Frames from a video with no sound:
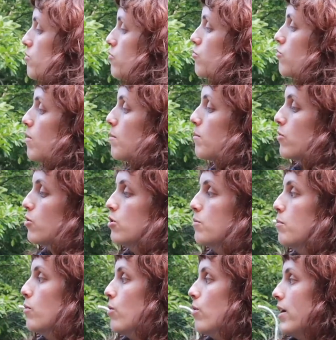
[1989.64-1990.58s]
Drop.
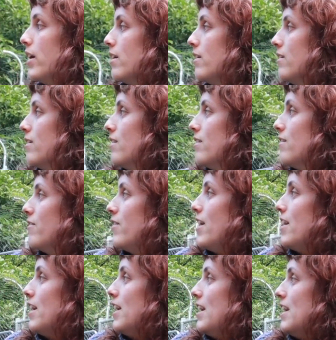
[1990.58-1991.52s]
Good boy.
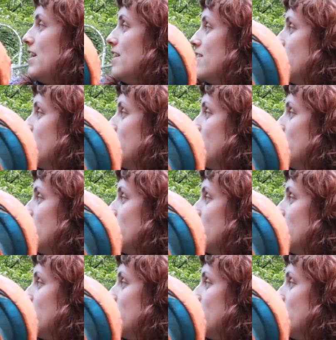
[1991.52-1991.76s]
Ready?